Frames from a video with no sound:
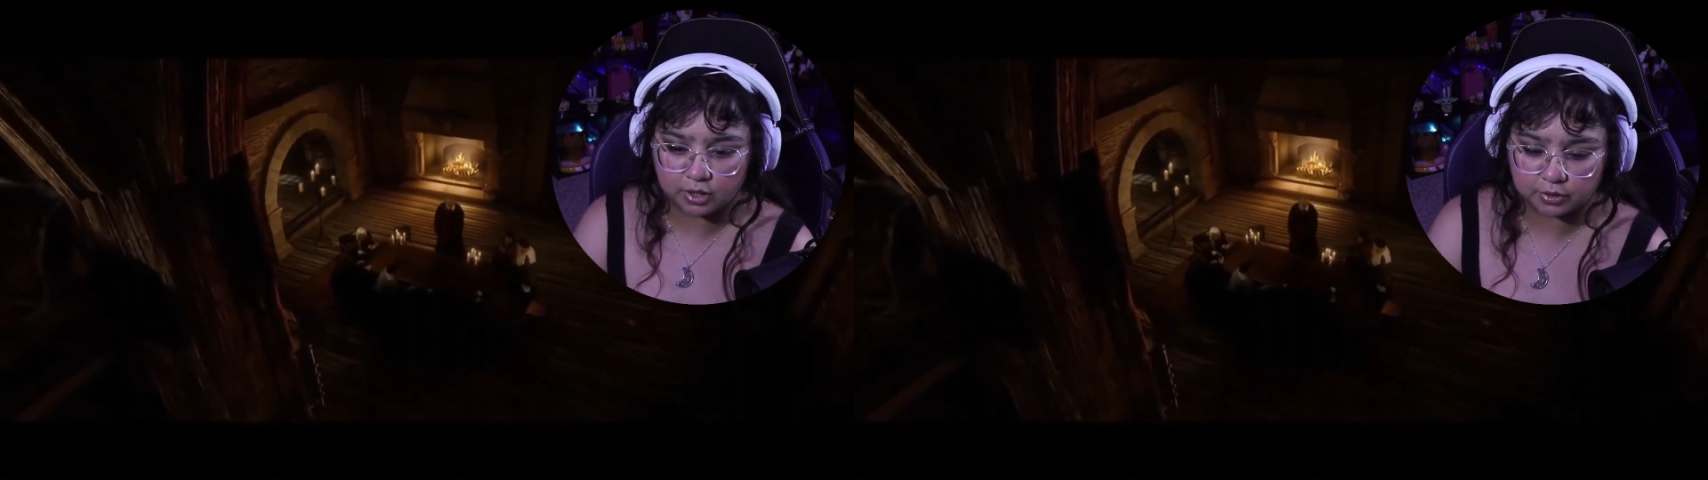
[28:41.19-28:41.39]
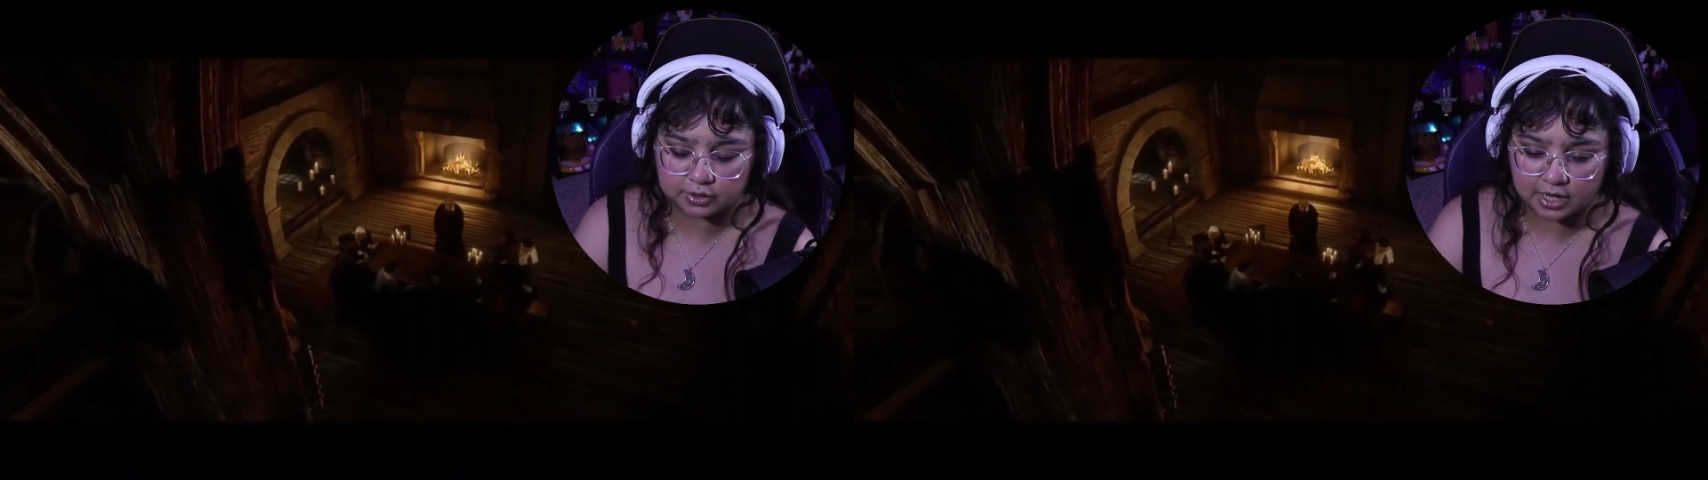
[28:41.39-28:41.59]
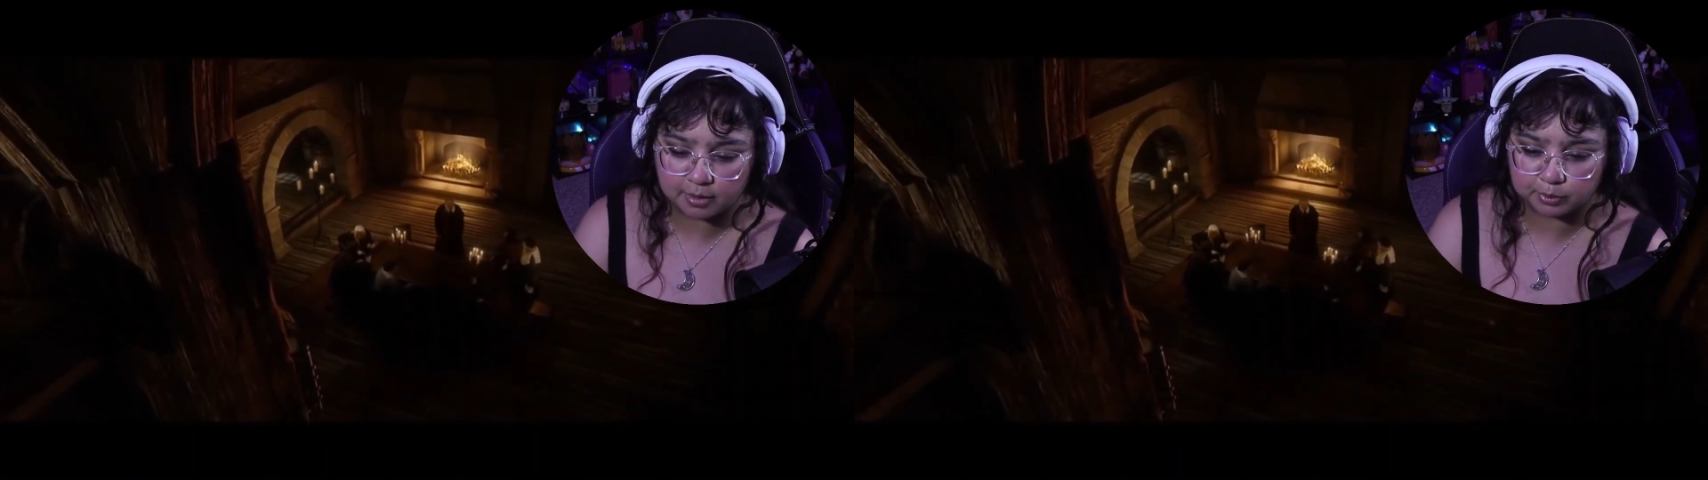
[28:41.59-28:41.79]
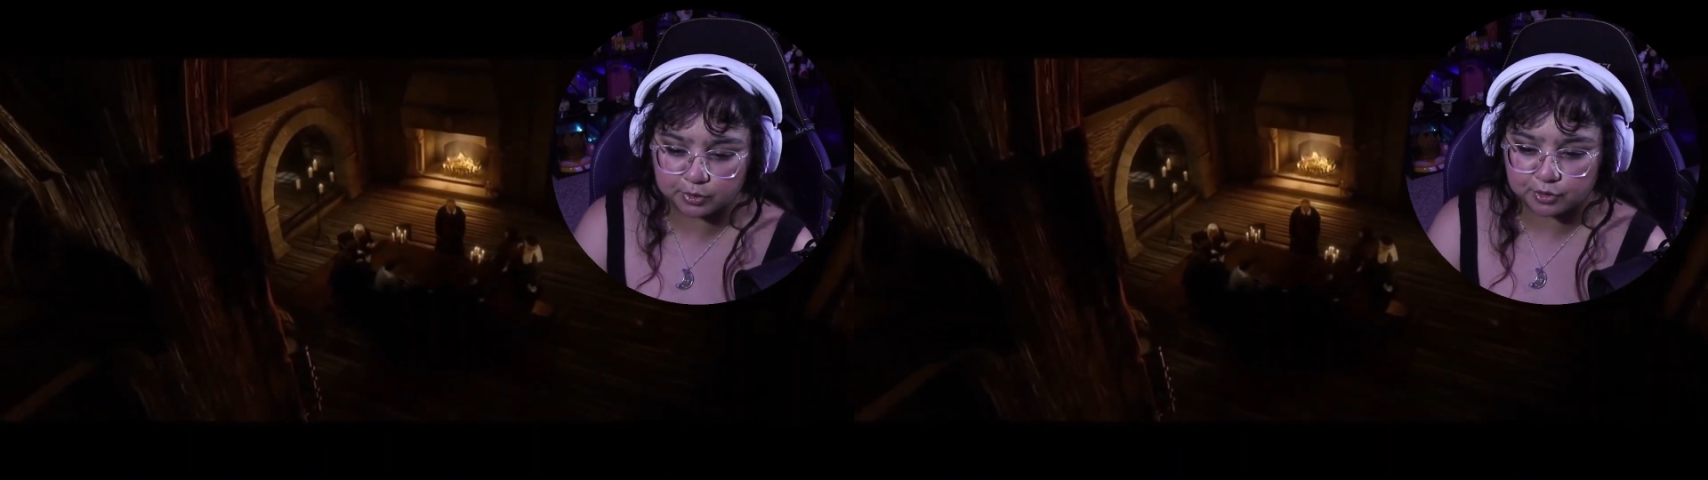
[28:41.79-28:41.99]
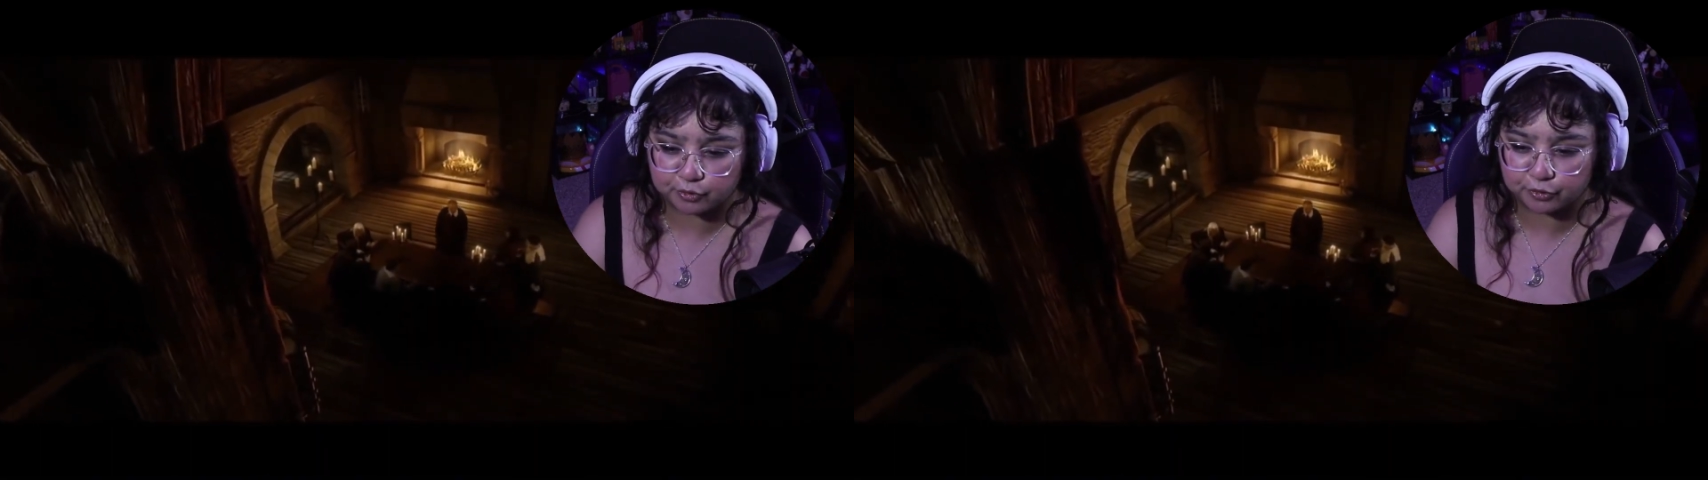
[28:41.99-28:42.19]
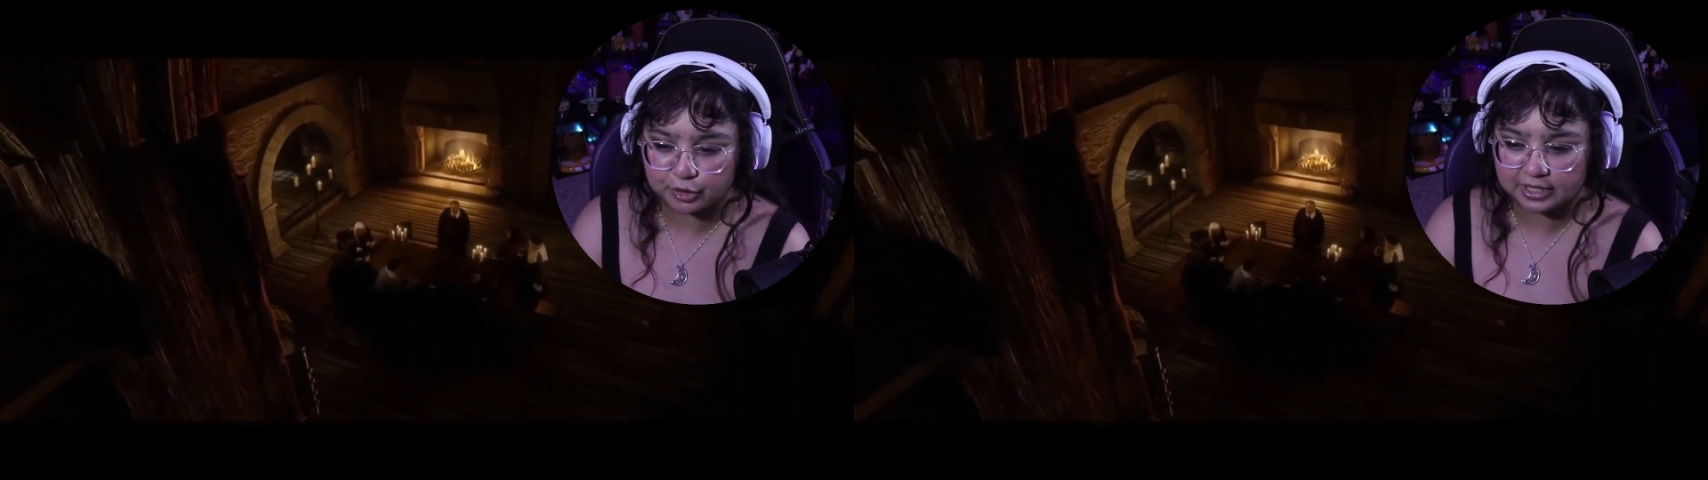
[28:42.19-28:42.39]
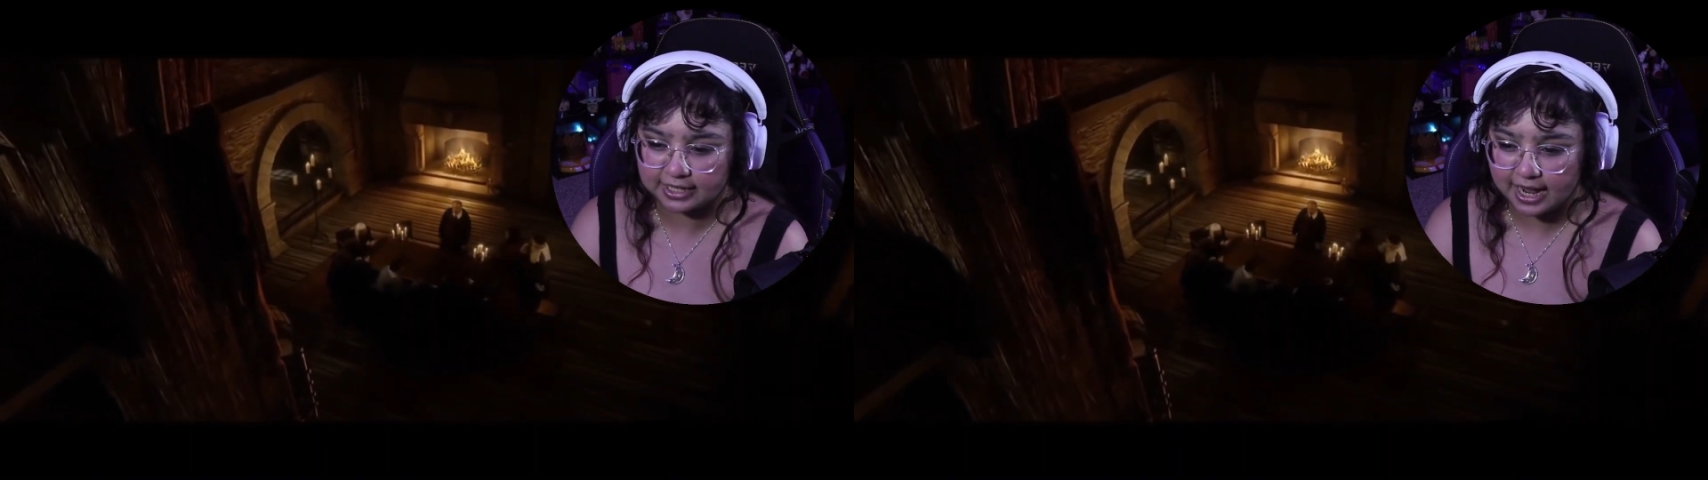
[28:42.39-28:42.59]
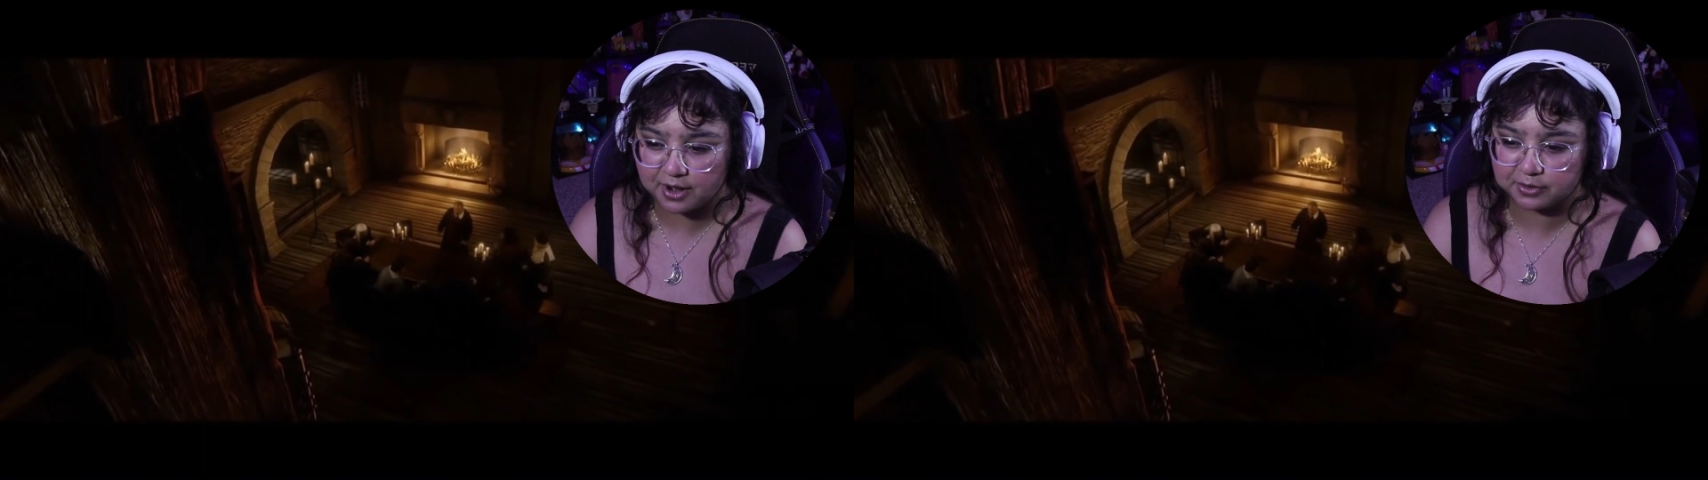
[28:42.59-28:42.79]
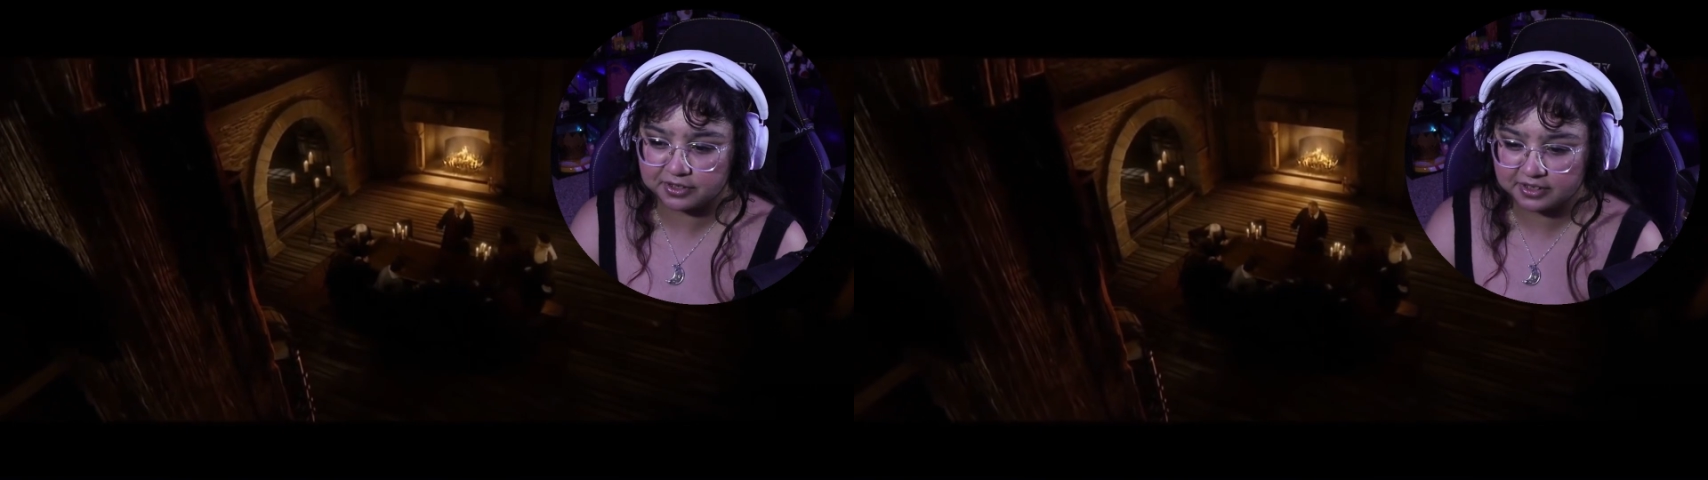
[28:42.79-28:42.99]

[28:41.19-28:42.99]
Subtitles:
now the Templars are freaking out.